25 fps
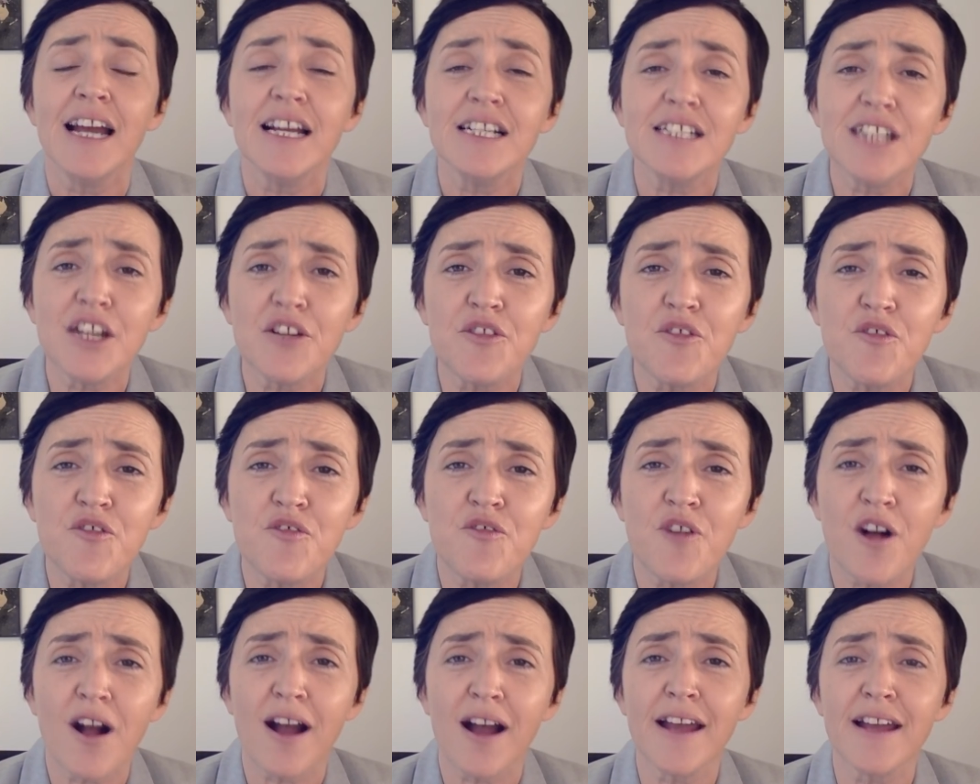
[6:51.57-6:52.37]

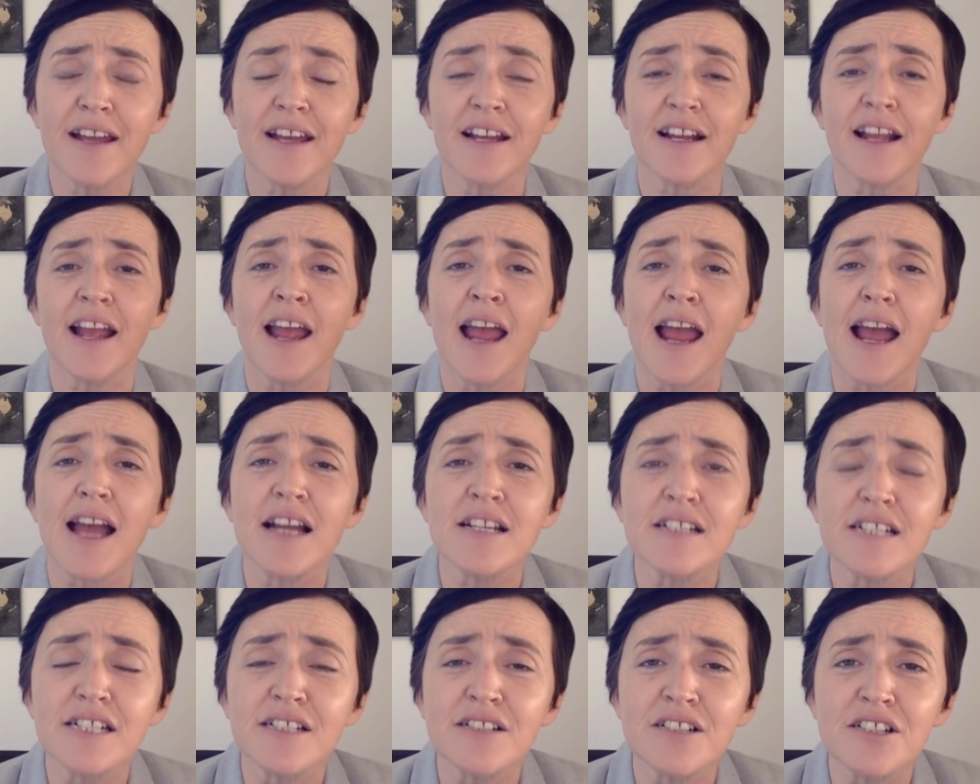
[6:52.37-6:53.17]
defying
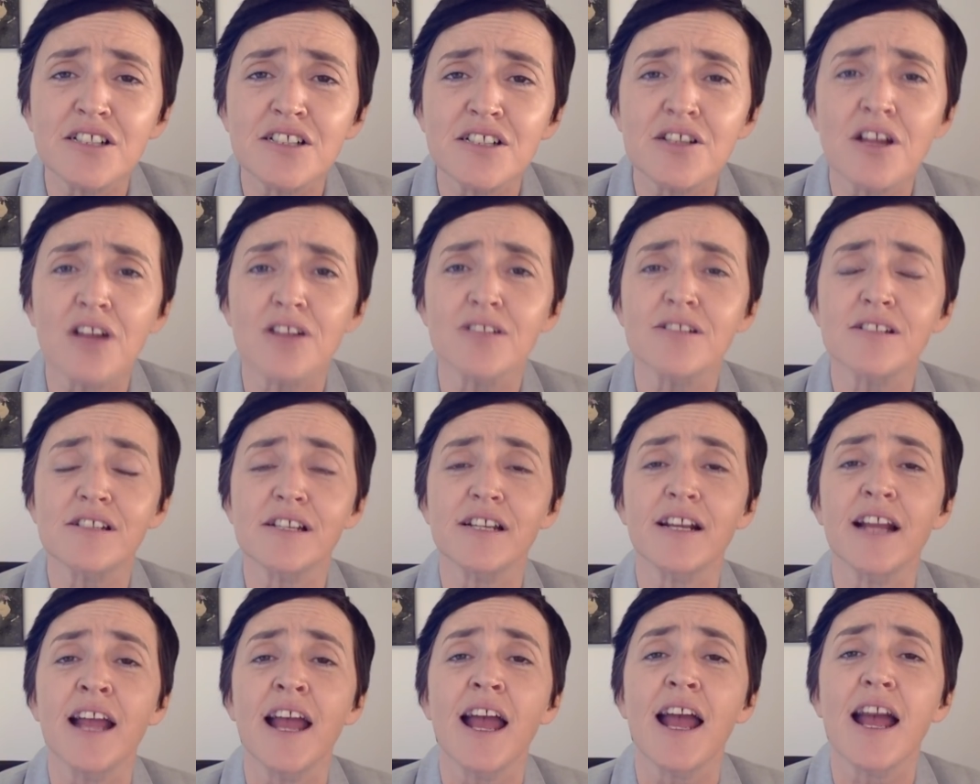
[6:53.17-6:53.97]
and
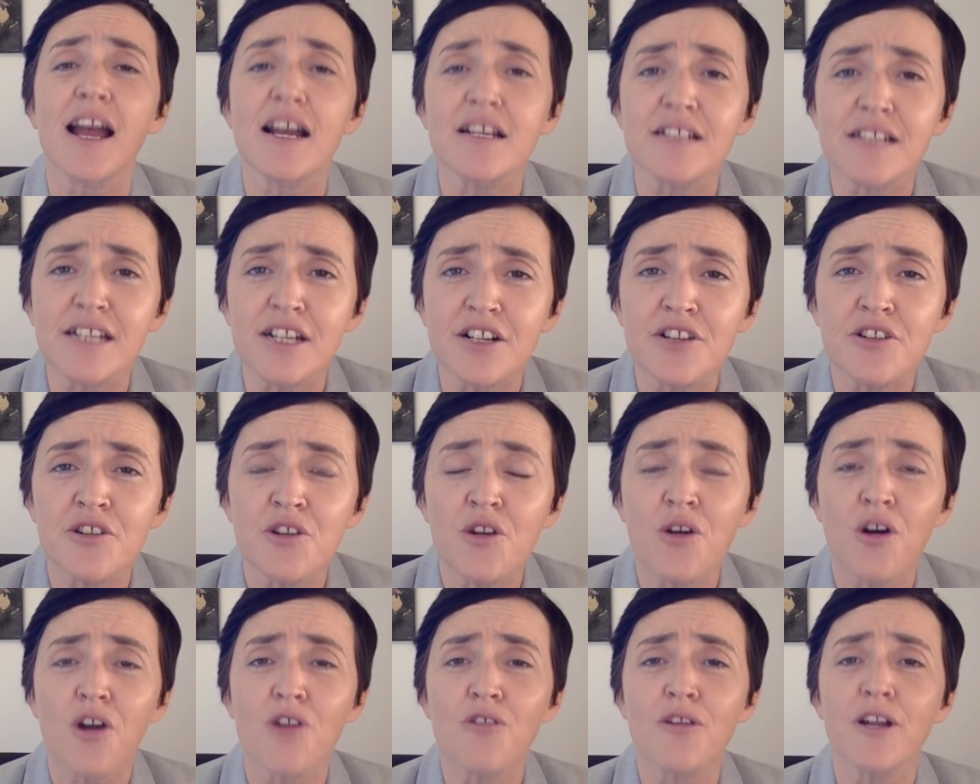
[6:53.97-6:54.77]
insulting and
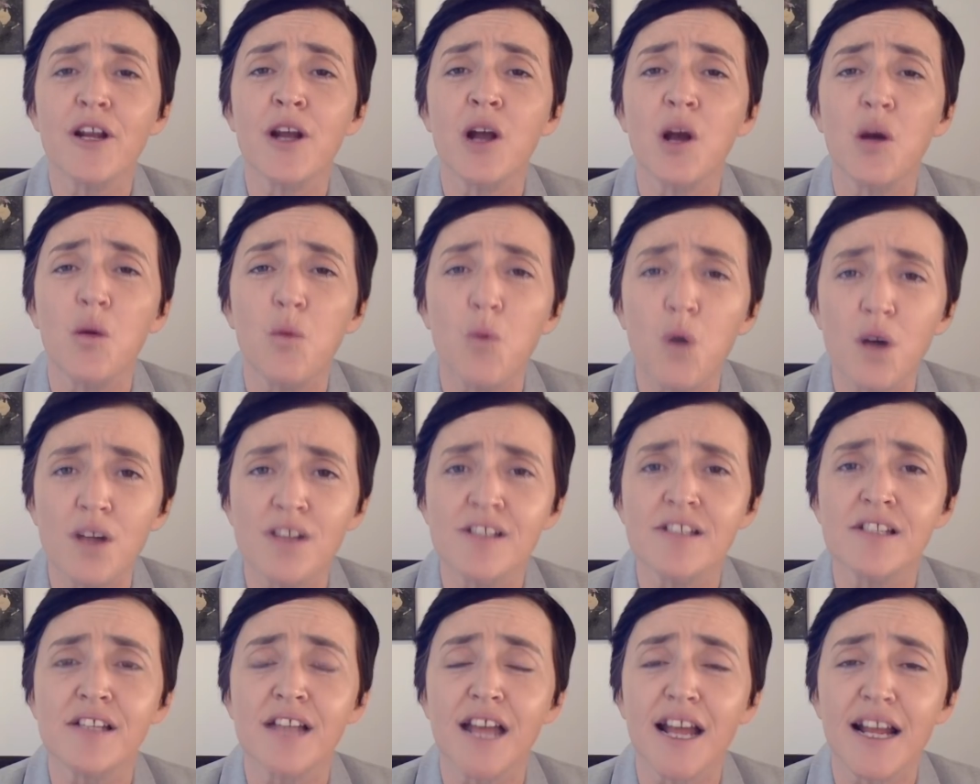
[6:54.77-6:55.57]
ignoring
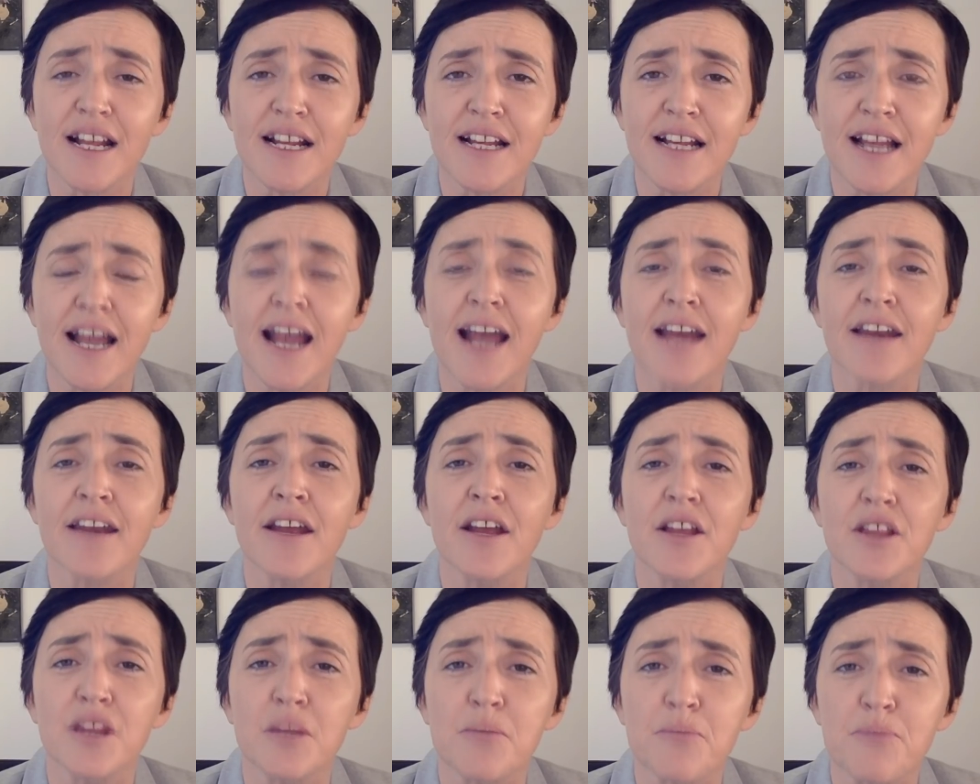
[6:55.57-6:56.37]
once again
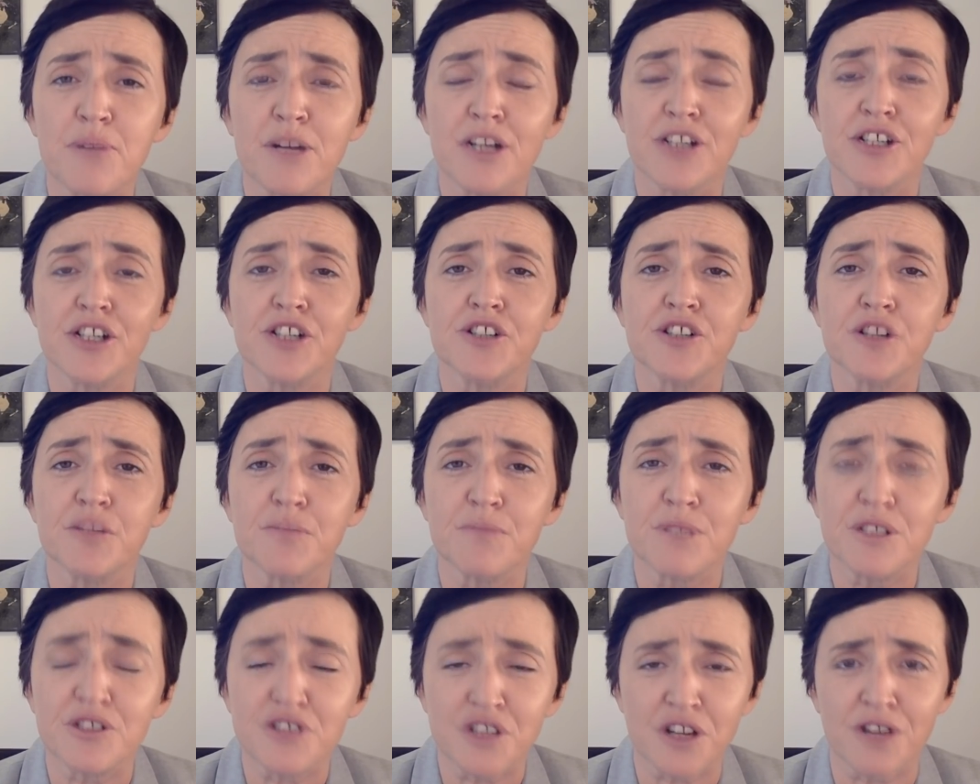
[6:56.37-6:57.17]
the British
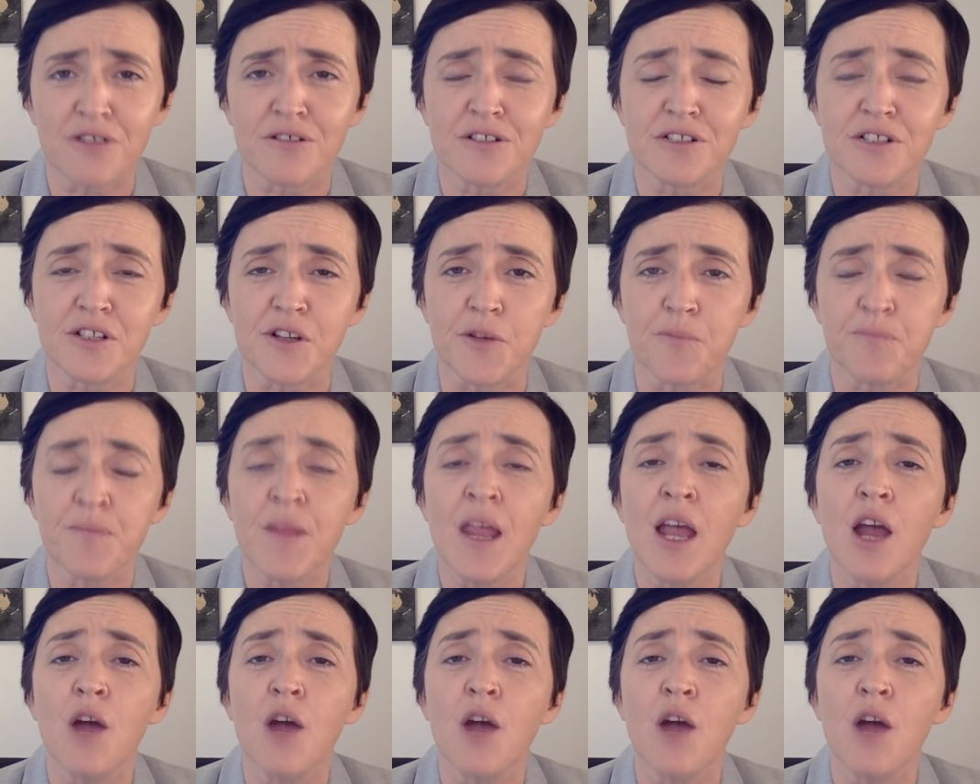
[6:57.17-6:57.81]
majority.